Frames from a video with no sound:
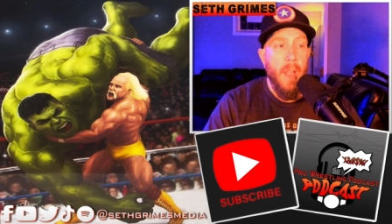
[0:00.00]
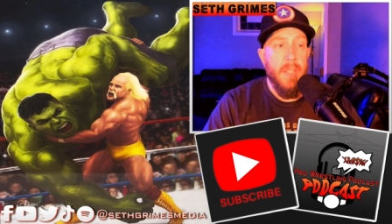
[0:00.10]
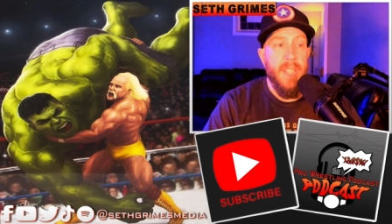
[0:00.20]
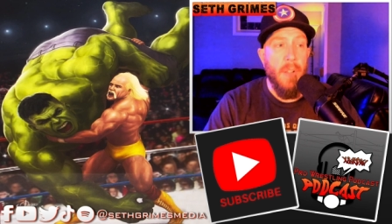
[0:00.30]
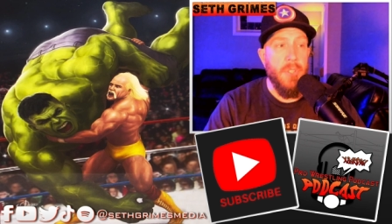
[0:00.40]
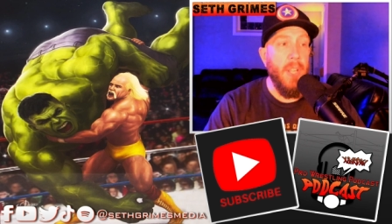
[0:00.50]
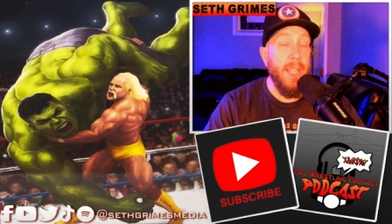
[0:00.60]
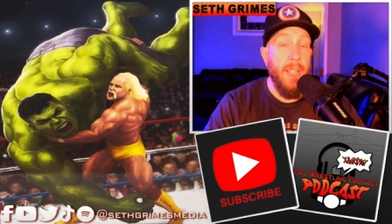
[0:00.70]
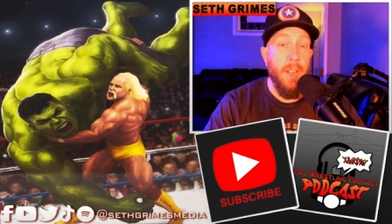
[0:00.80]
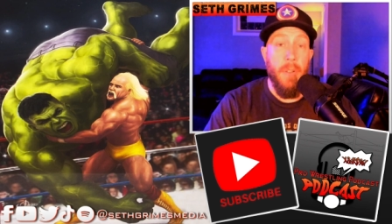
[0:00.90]
sounds
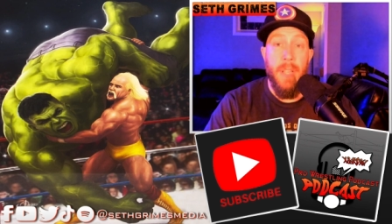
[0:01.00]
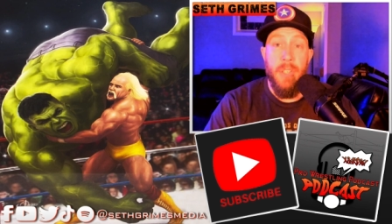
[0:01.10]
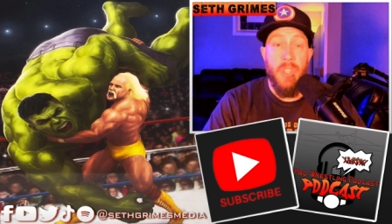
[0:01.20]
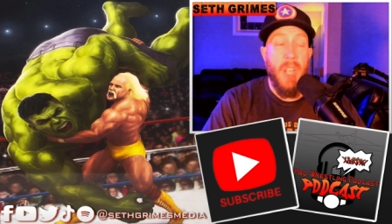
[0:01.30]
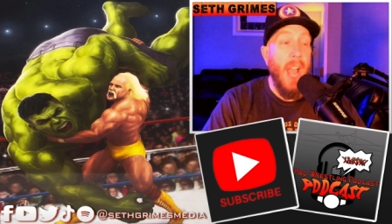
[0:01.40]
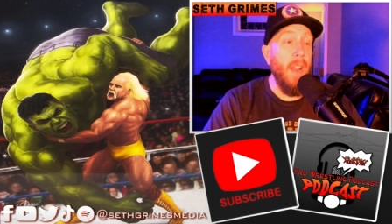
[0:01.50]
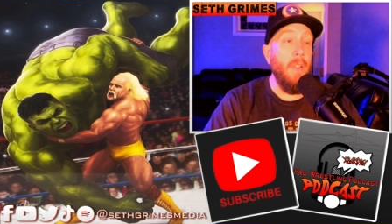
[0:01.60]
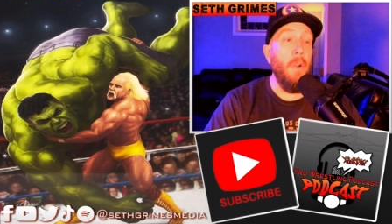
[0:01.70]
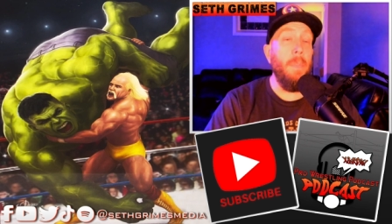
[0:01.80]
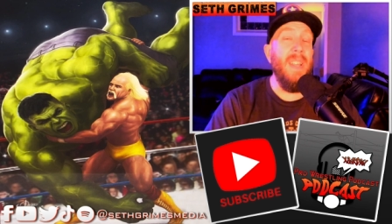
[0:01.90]
like you know they just got a
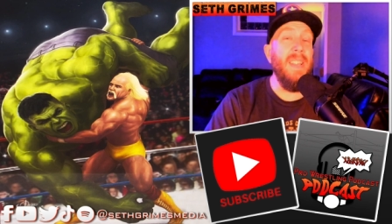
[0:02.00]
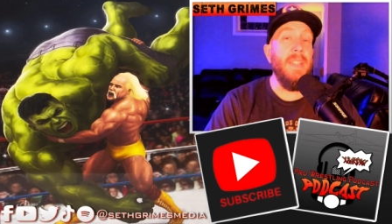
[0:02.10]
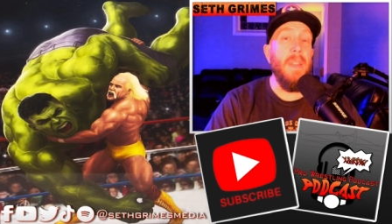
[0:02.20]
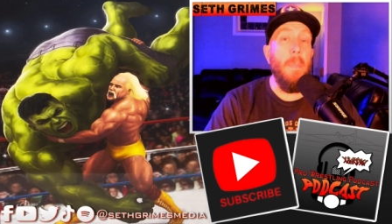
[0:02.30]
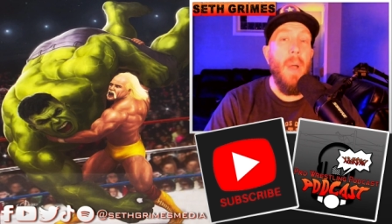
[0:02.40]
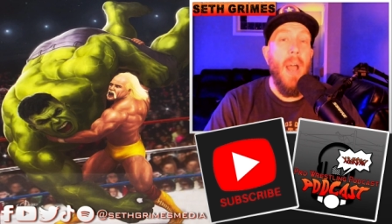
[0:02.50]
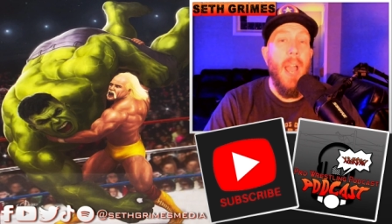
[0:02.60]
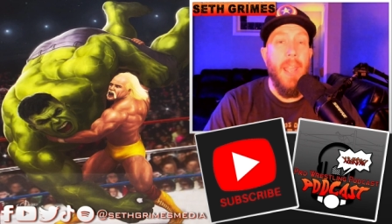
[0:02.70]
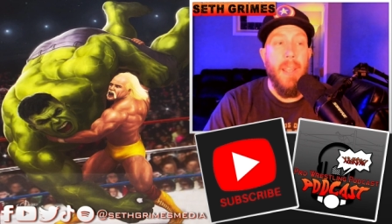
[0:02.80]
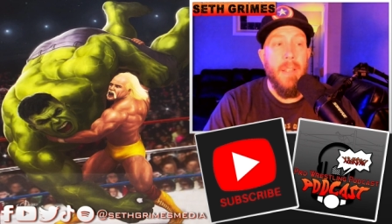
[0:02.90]
little piece of the
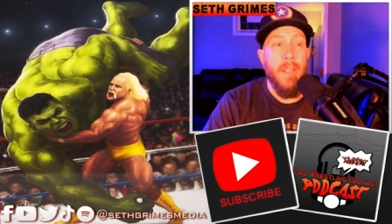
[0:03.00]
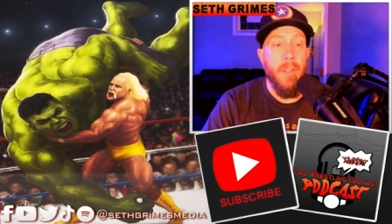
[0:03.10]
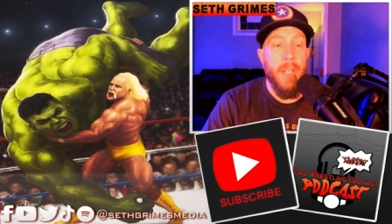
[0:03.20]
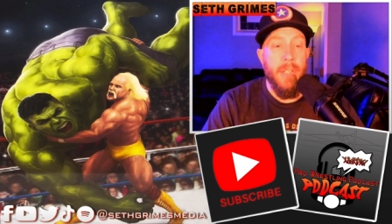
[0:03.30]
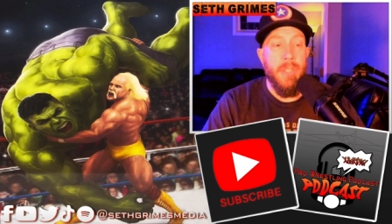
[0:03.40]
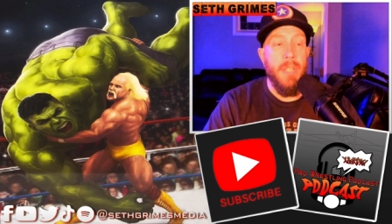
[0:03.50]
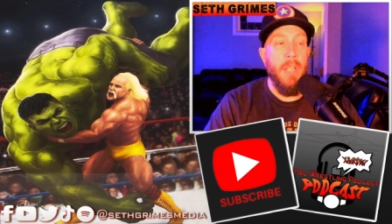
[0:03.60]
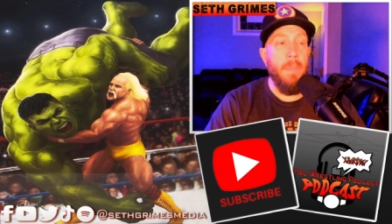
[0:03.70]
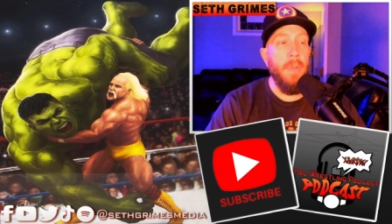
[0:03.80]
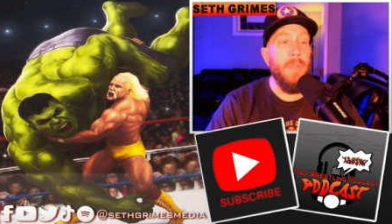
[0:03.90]
pie you can just
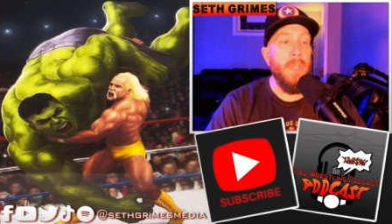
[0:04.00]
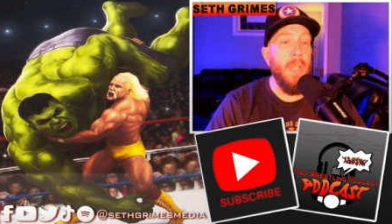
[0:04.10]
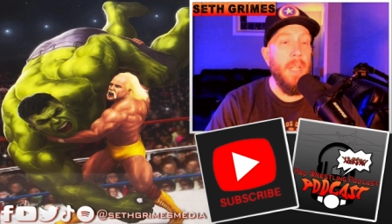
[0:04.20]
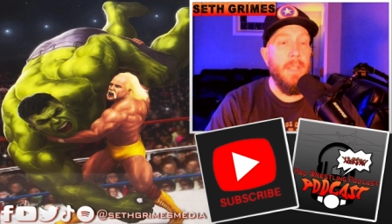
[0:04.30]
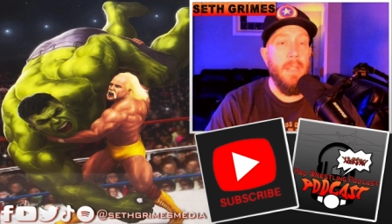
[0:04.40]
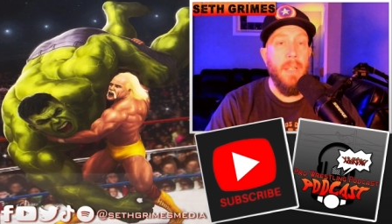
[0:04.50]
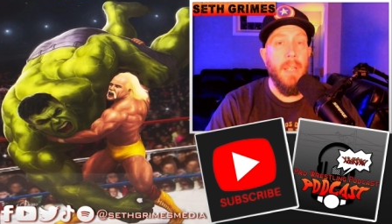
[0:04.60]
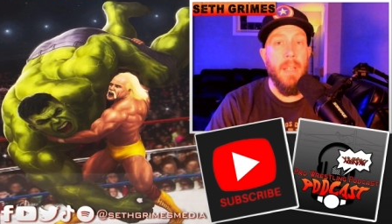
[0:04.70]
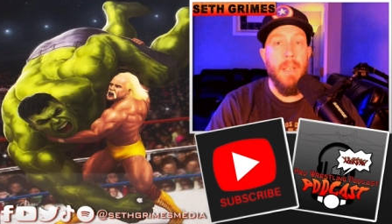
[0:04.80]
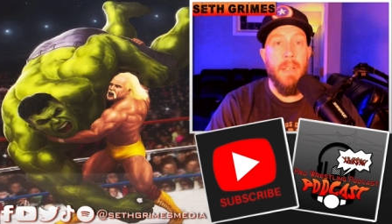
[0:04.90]
keep using it
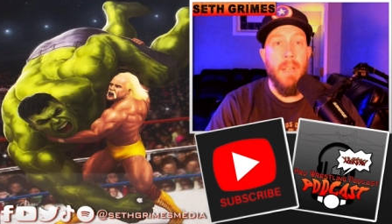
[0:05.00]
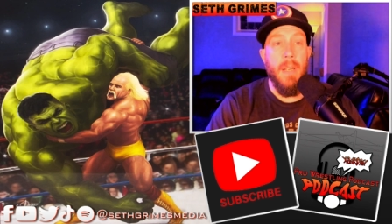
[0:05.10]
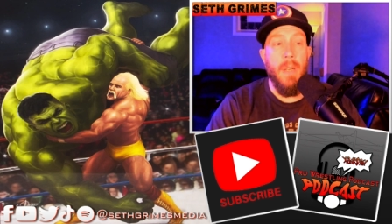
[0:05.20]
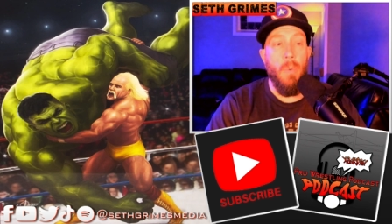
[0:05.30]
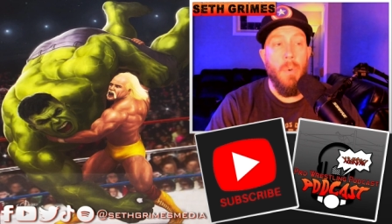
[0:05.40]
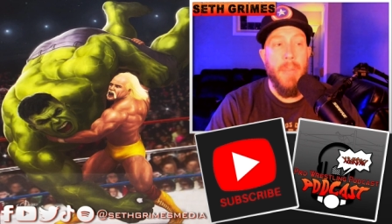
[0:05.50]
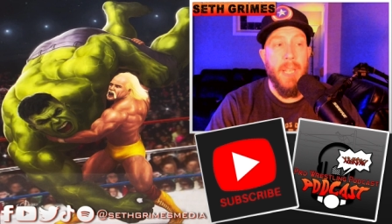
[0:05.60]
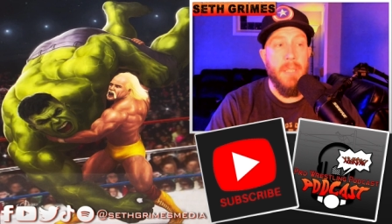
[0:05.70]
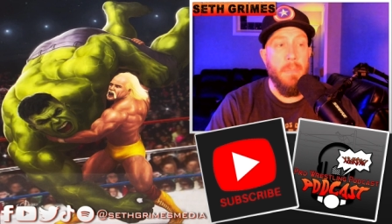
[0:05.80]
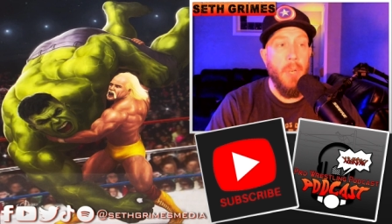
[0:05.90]
and uh, we'll
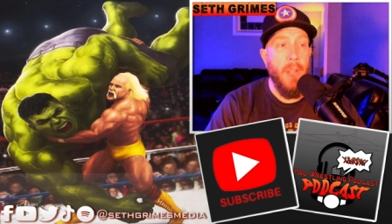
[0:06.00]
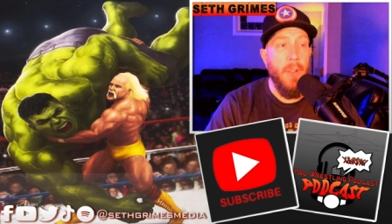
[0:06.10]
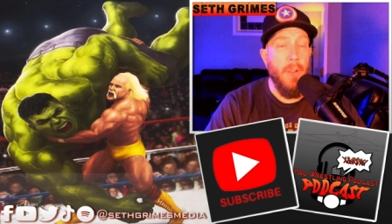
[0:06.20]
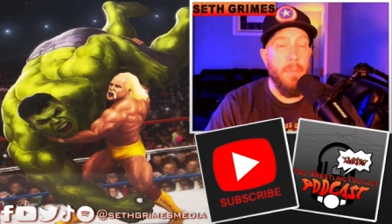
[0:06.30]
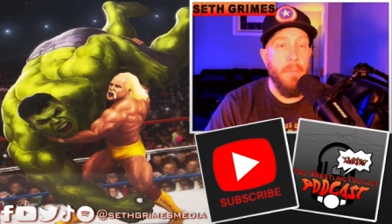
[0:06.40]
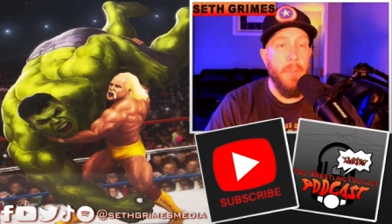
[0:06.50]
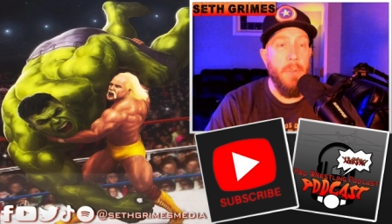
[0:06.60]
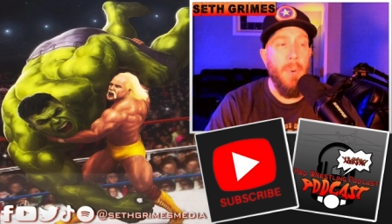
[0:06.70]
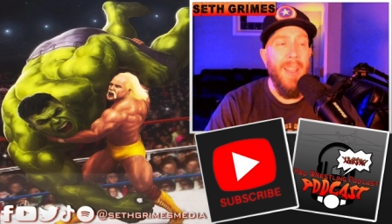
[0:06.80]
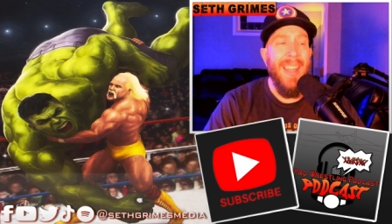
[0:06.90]
make some money off of
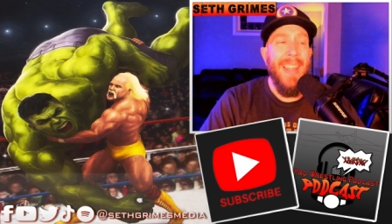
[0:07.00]
you